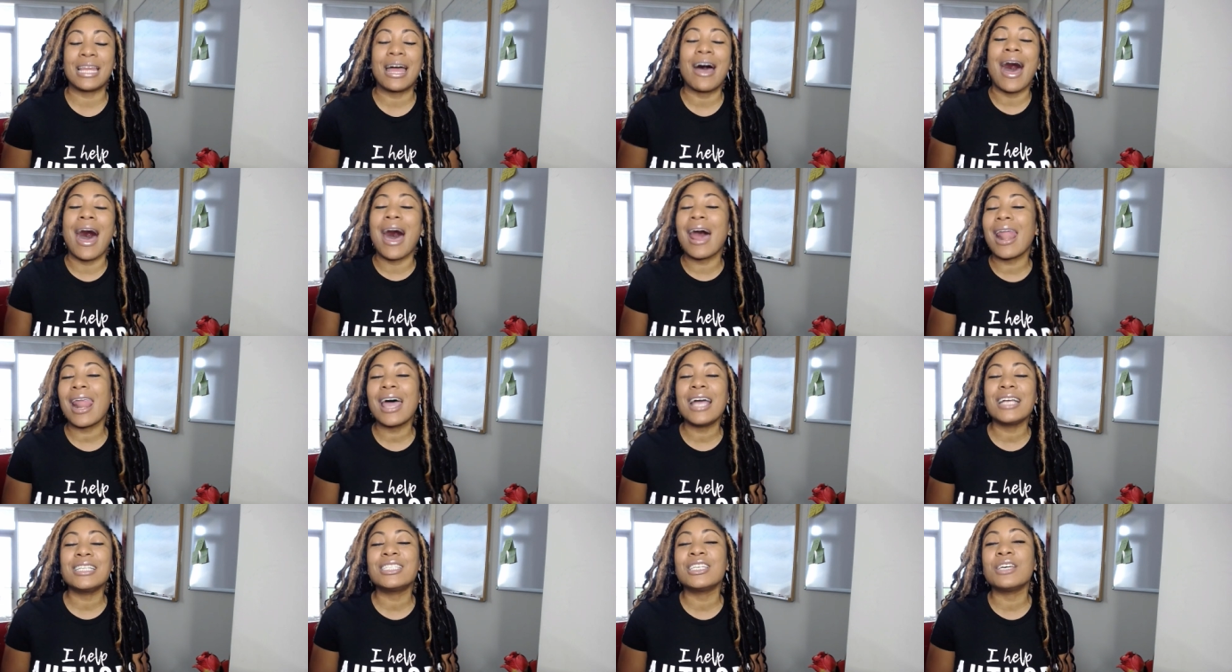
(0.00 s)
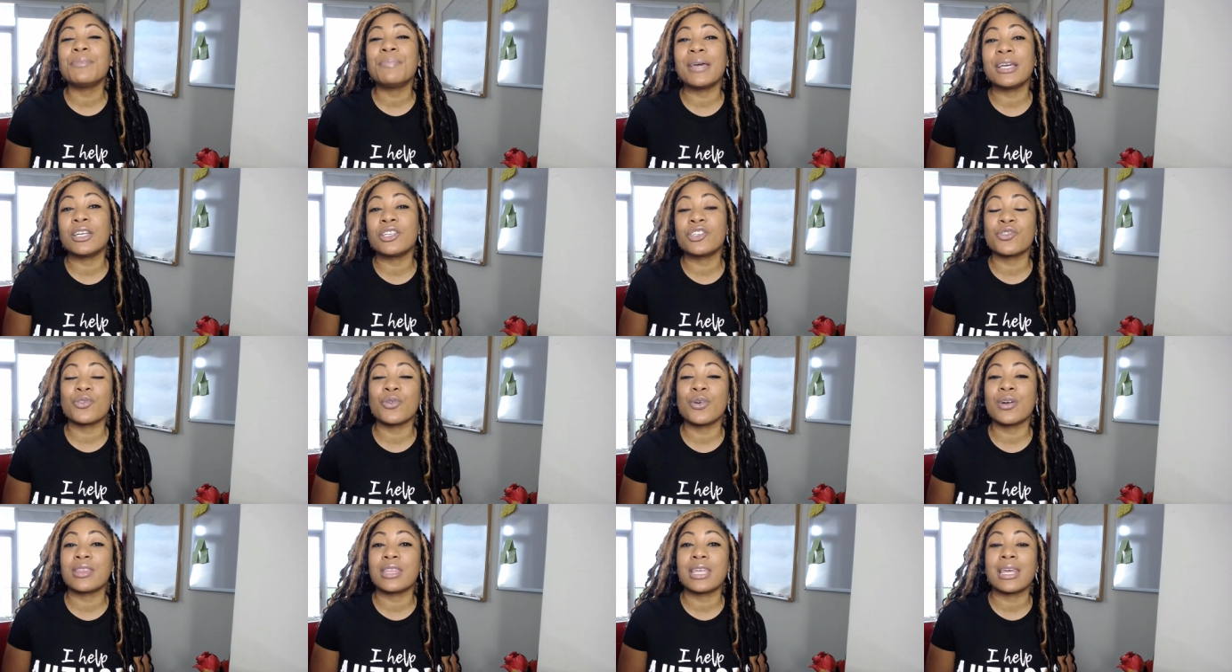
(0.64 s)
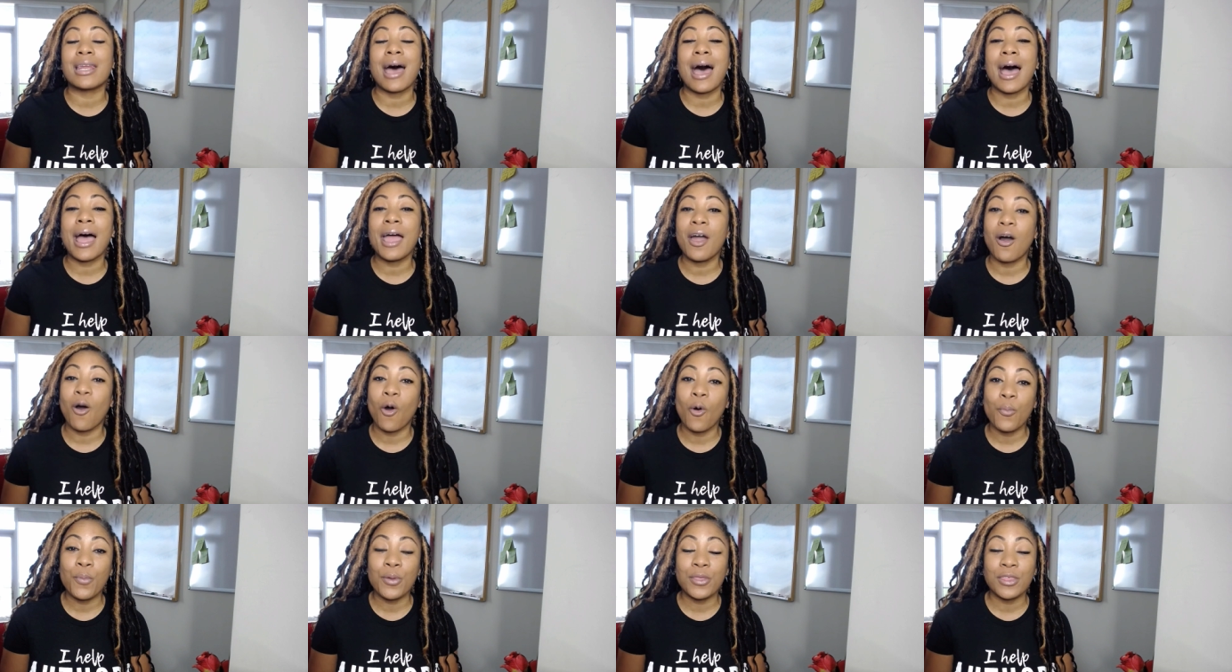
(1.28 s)
Now, I like to make sure that I
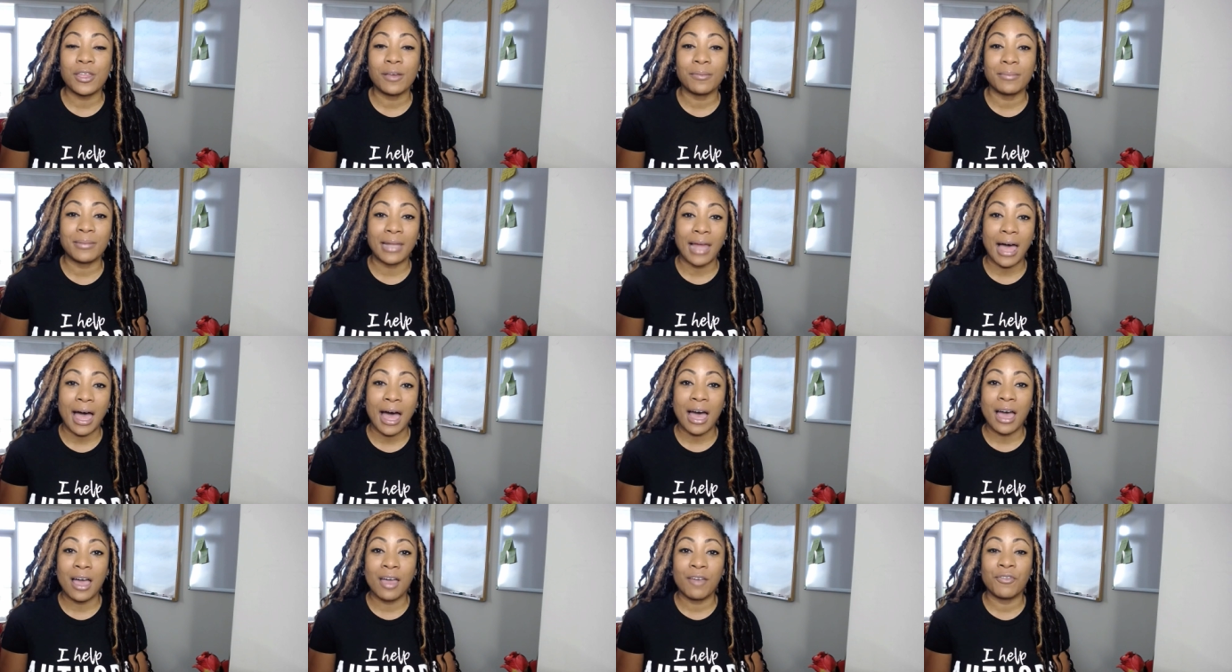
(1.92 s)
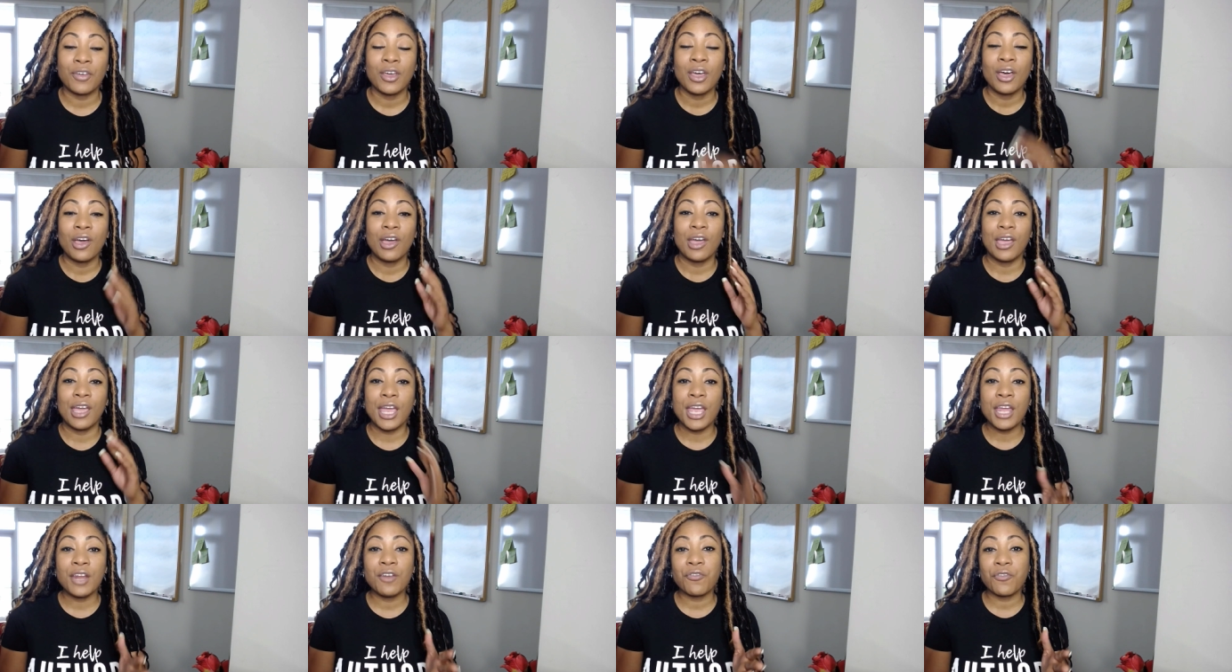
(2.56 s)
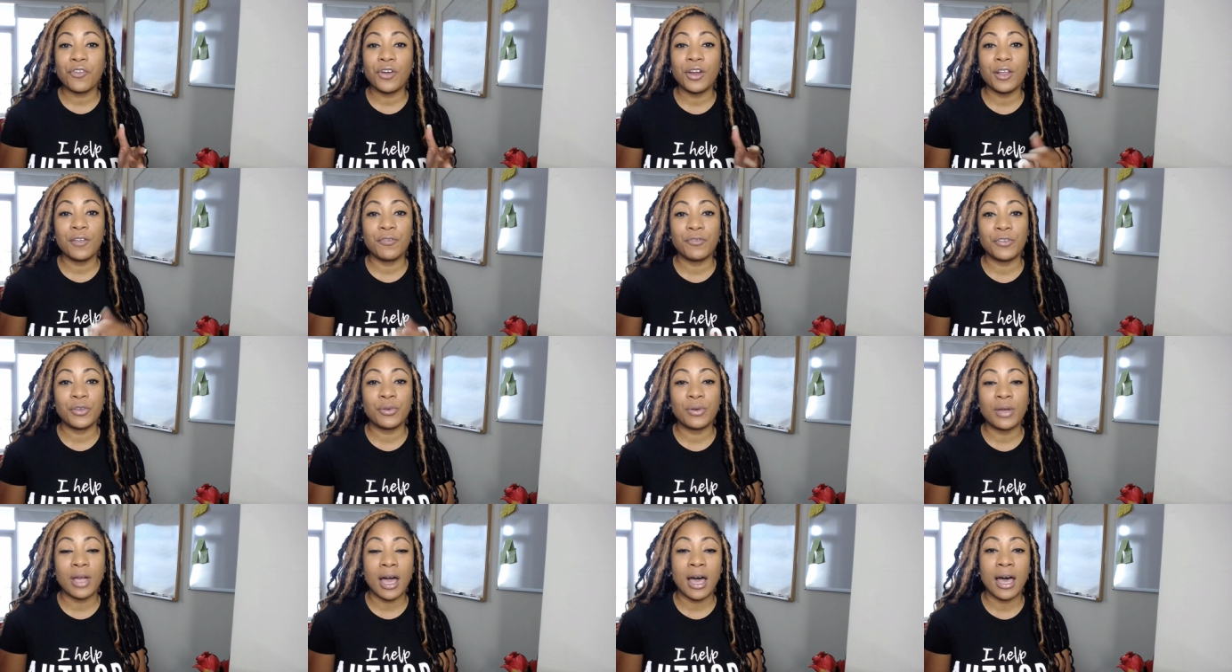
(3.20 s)
open them live in front of
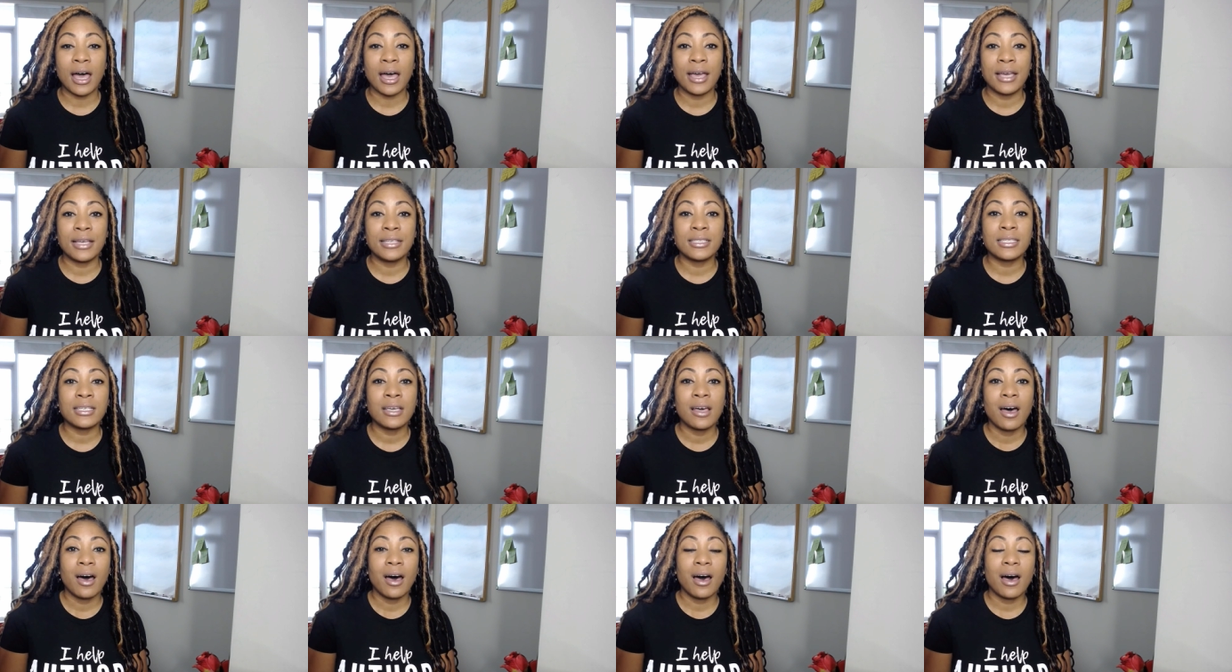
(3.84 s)
you guys